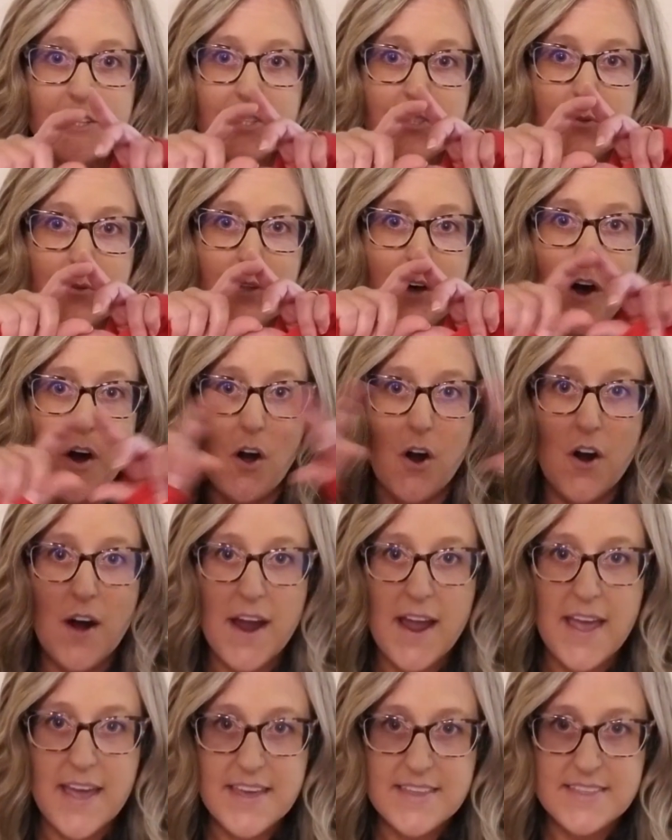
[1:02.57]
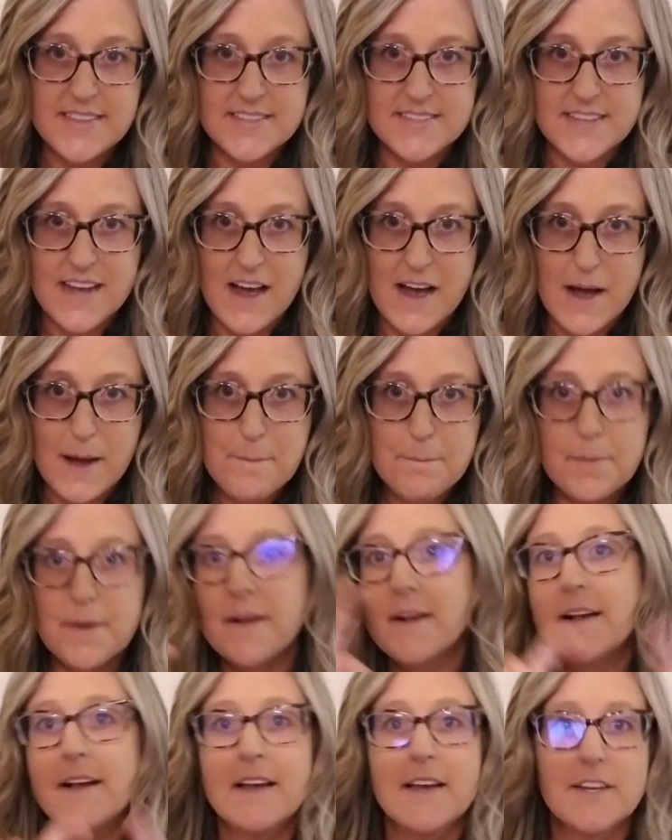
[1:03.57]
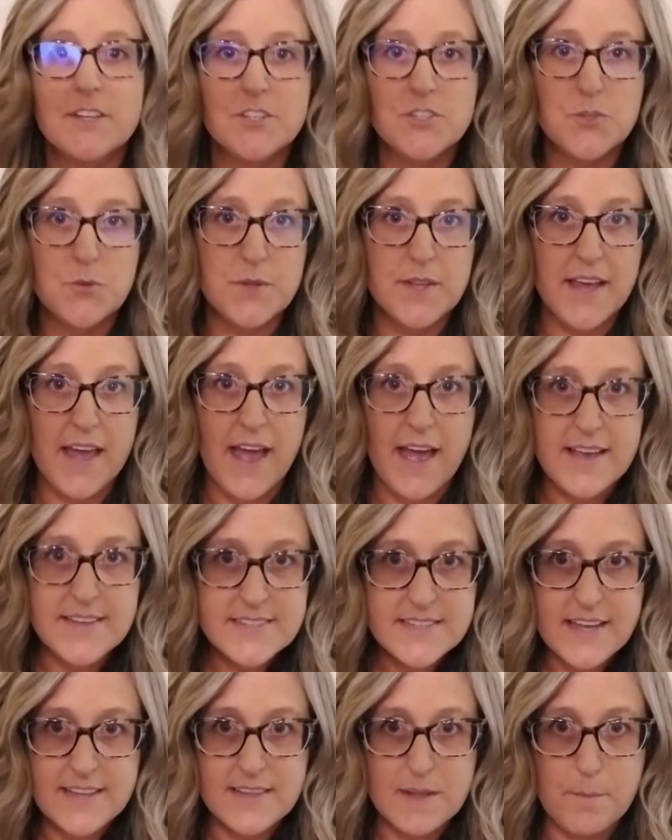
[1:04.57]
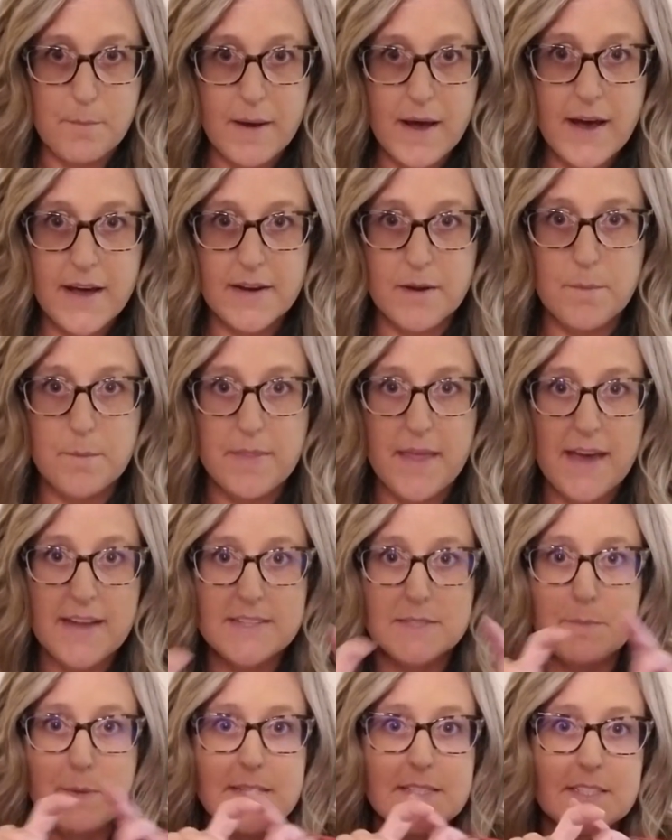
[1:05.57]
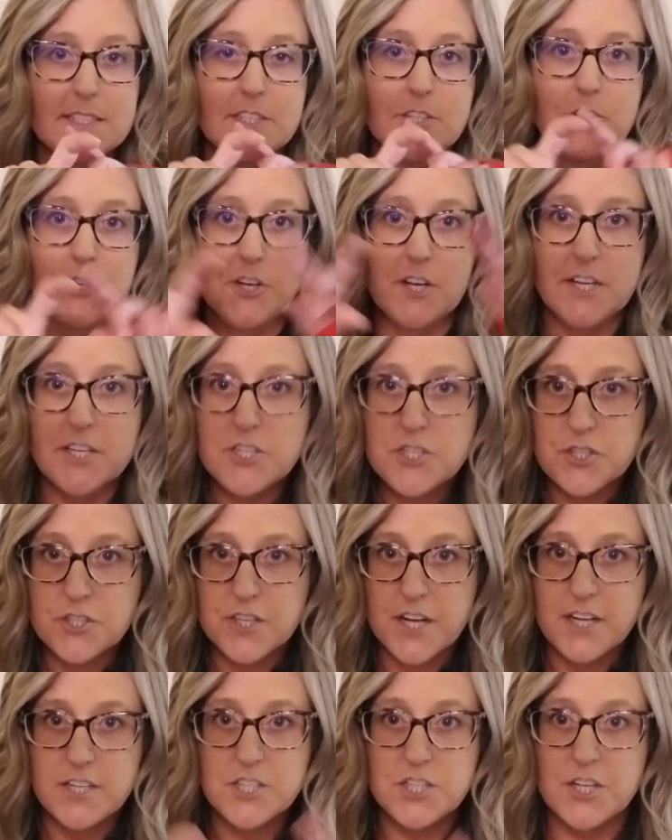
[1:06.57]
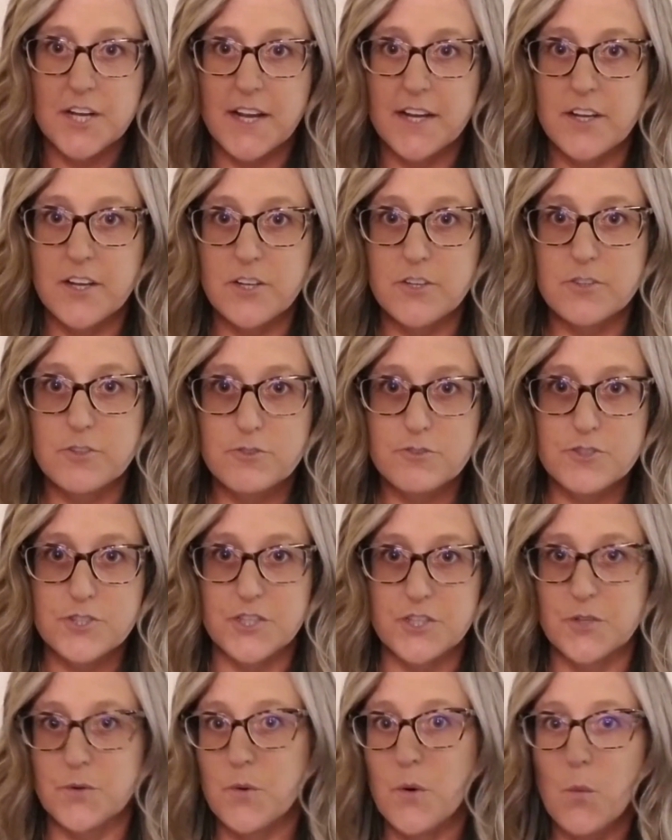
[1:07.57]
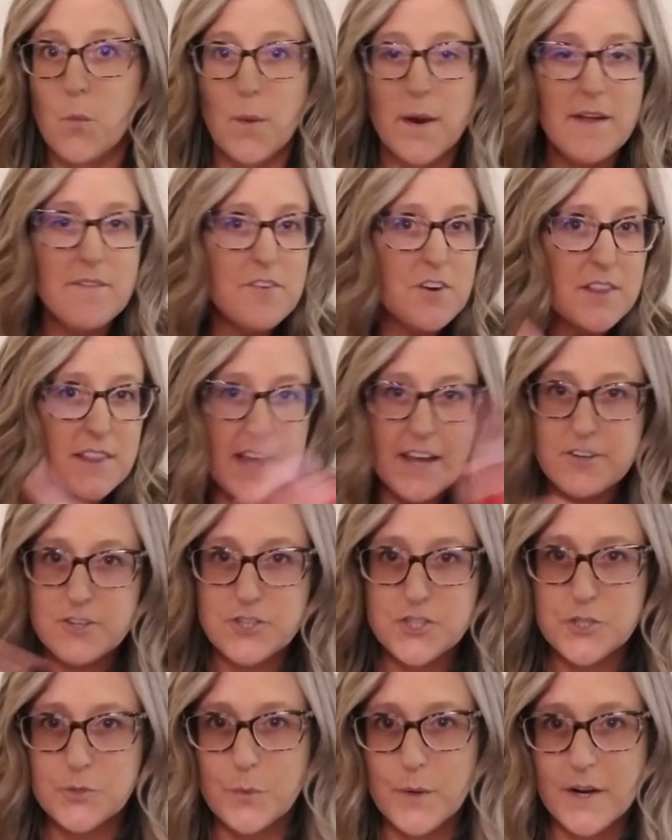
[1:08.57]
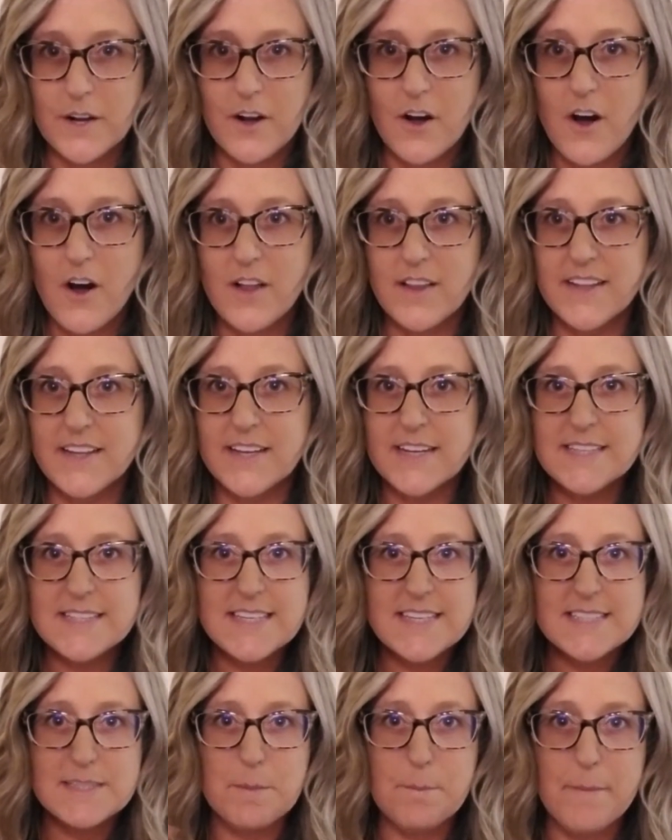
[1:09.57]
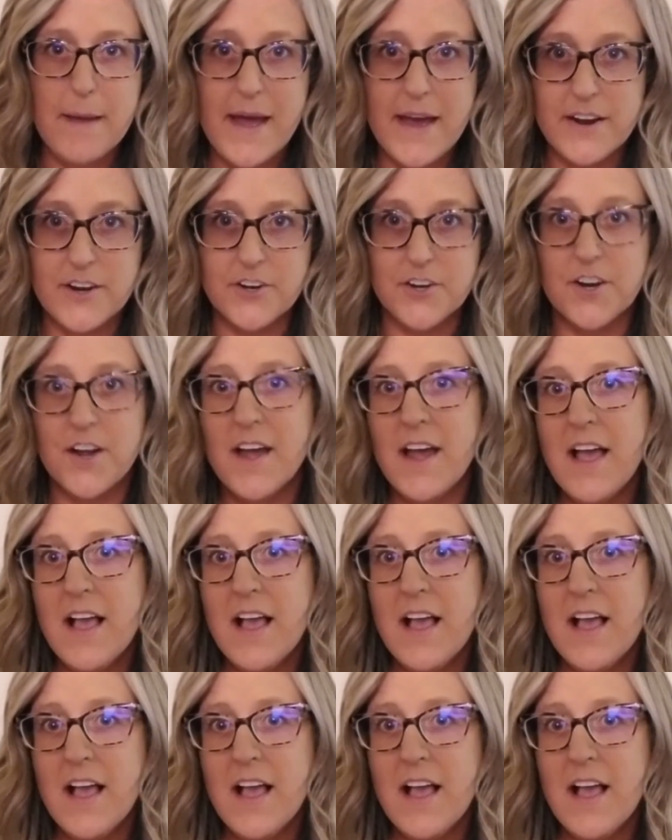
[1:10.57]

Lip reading: do the RA at the top, do the S at the bottom. That is basically your introduction and conclusion. Whatever letters you want to call it, it doesn't matter.